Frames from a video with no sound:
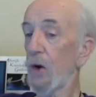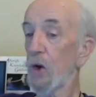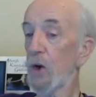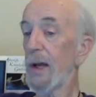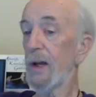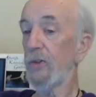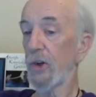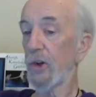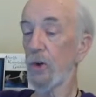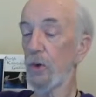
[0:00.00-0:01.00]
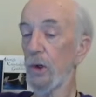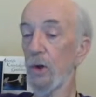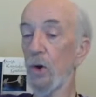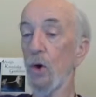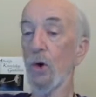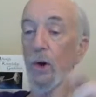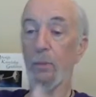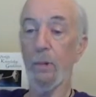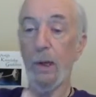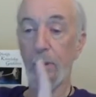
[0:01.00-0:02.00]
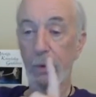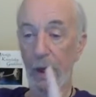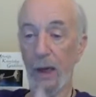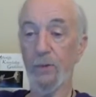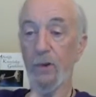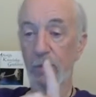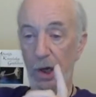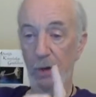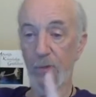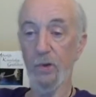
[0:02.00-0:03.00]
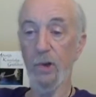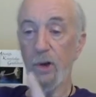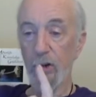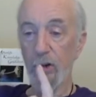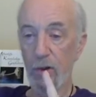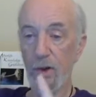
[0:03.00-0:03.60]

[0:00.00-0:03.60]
managing to ignore to be able to have this conversation,